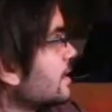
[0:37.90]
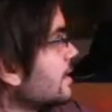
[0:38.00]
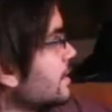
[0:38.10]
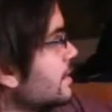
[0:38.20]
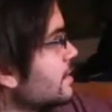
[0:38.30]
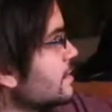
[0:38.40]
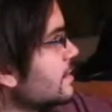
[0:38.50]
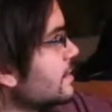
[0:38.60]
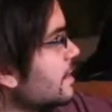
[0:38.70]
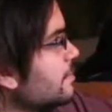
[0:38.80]
Here's a
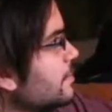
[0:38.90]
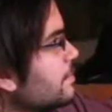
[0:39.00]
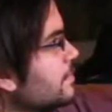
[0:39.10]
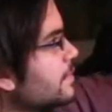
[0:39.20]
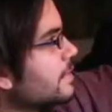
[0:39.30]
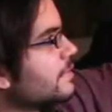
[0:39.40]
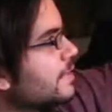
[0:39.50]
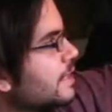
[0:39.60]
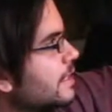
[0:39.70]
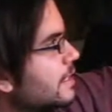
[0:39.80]
couple more
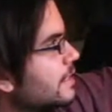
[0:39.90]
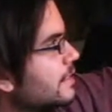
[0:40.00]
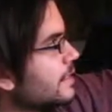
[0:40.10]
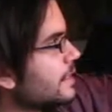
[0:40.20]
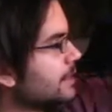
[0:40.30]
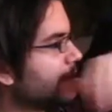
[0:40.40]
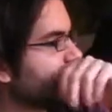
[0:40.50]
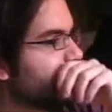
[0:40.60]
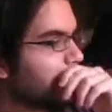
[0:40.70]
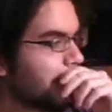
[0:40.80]
right here and here.
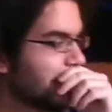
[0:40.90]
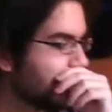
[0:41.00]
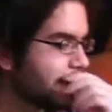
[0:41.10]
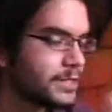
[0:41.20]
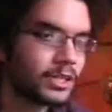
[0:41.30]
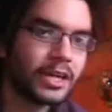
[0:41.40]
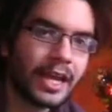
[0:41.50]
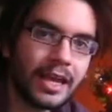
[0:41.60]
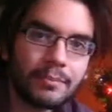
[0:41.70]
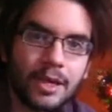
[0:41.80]
These are
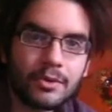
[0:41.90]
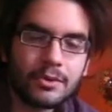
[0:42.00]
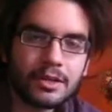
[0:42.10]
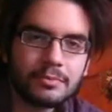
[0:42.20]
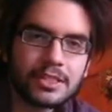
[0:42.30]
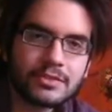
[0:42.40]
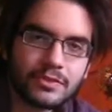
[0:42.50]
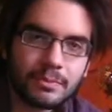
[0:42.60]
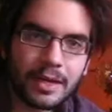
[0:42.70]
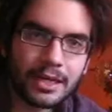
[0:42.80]
handmade ornaments
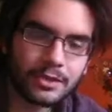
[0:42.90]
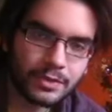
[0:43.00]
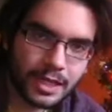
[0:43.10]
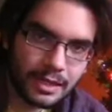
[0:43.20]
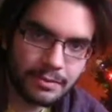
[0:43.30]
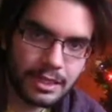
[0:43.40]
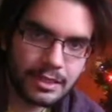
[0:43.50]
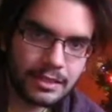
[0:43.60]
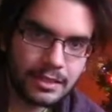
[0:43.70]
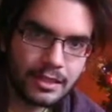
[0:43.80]
from my
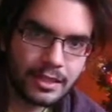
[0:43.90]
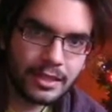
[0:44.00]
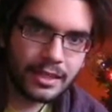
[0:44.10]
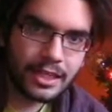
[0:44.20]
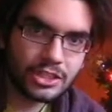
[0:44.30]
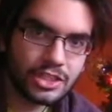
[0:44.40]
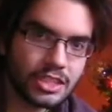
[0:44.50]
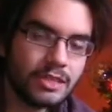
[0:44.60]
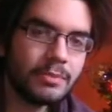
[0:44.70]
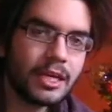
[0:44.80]
grandma that
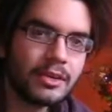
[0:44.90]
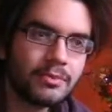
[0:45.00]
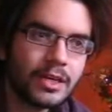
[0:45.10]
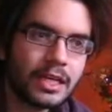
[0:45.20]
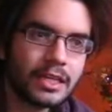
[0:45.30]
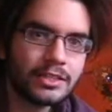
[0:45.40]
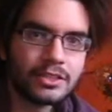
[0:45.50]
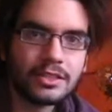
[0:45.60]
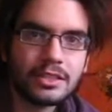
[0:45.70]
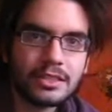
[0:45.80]
she made when
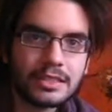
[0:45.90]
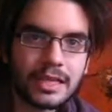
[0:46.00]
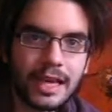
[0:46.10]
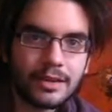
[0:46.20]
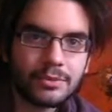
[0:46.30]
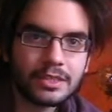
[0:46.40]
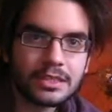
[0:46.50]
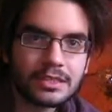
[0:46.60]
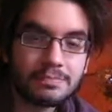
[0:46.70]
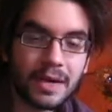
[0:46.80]
Dad
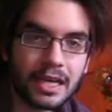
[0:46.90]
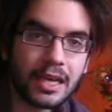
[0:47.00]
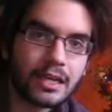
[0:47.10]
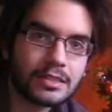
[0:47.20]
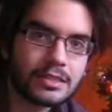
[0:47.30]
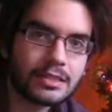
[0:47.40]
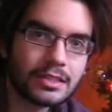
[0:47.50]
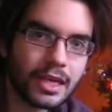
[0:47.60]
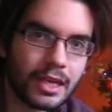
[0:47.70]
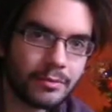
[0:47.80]
was my age,
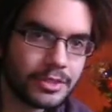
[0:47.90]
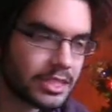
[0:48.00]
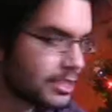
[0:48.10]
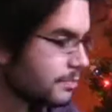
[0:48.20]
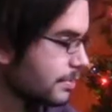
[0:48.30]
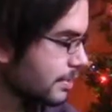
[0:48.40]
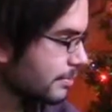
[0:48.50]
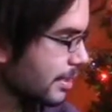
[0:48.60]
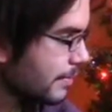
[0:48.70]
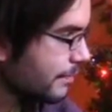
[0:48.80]
and we still put them
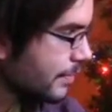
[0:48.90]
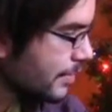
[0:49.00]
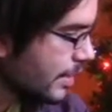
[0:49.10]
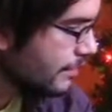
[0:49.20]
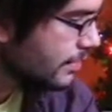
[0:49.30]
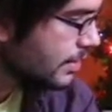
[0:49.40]
up year after